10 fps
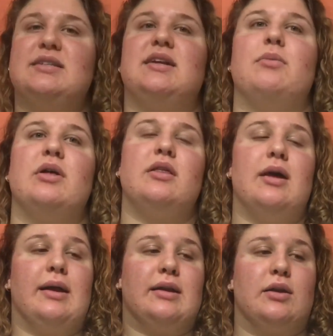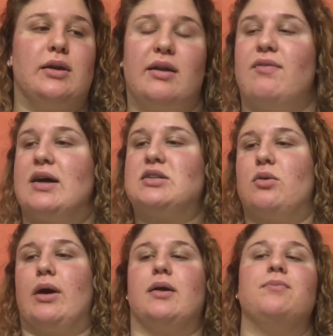this done with and get it fast and
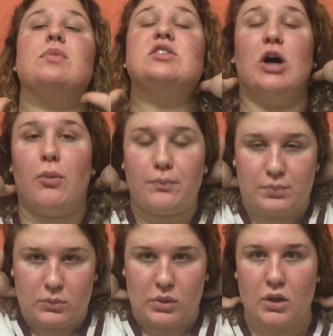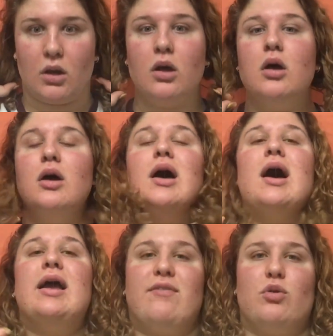quick. So,
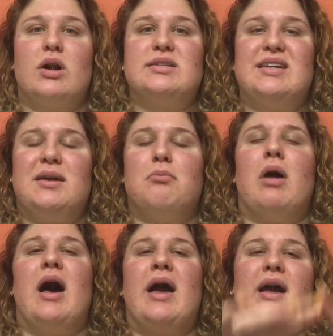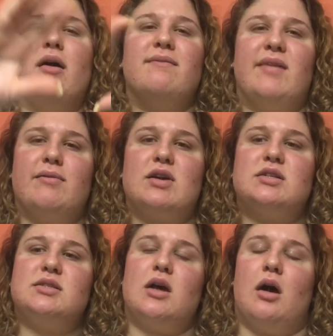if you want to see my
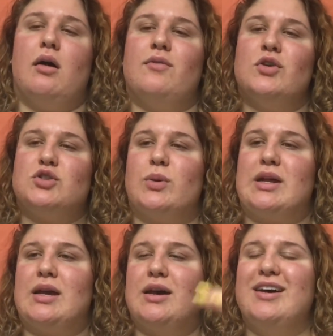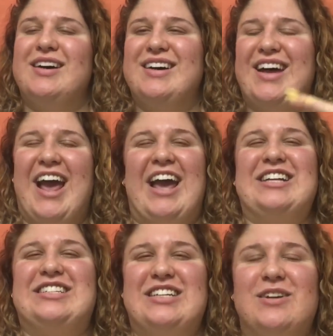favorites of
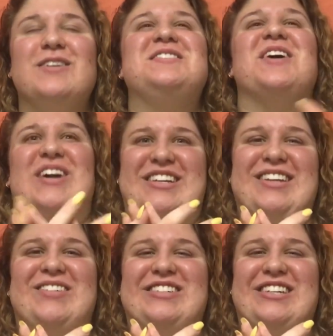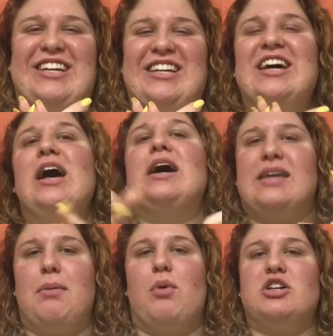2017,
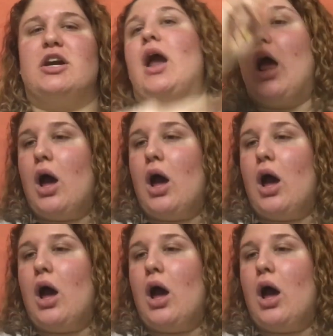keep watching.